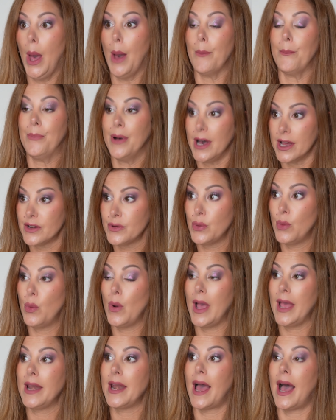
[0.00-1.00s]
But
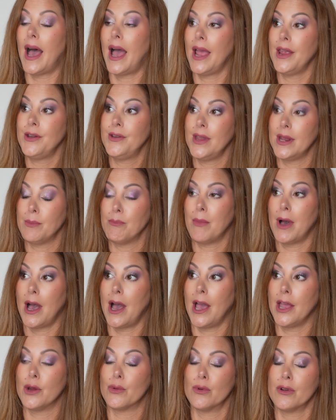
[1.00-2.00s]
when I did
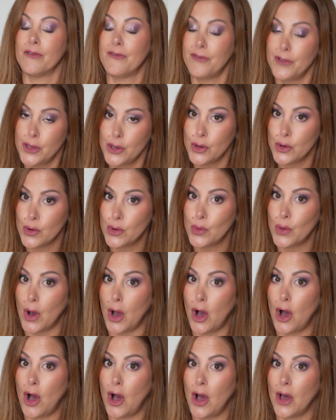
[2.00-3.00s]
my review
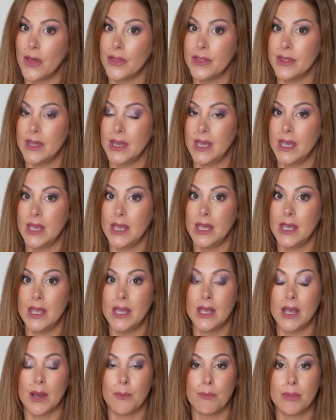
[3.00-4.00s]
on
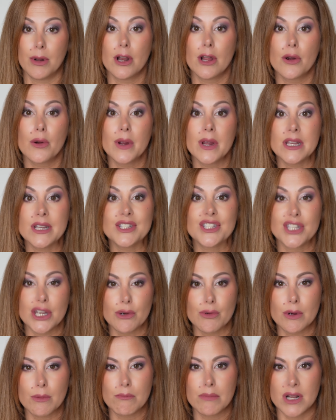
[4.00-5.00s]
the blurring
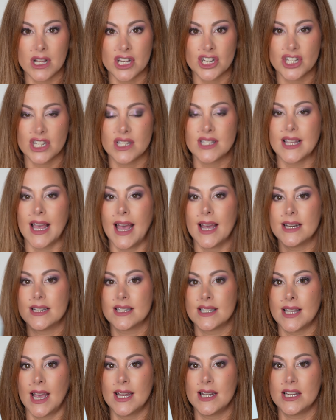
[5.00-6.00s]
serum blushes, I
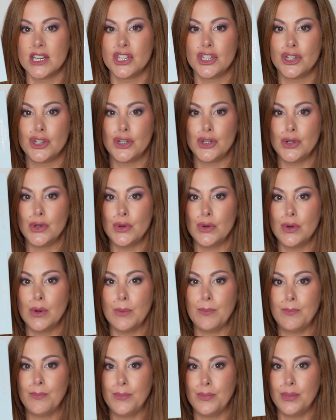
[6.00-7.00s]
decided
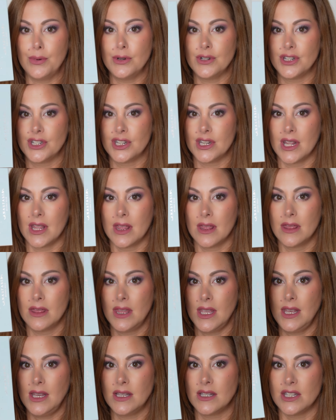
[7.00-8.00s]
to put
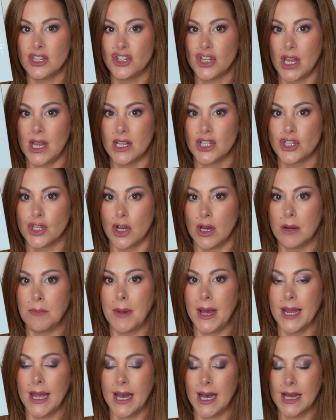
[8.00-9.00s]
these shades on
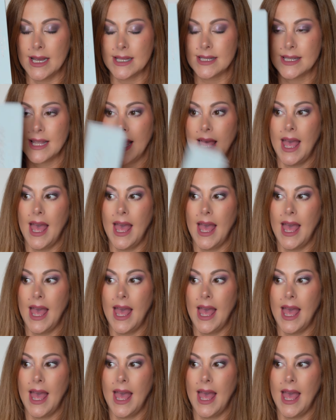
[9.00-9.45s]
my eyes.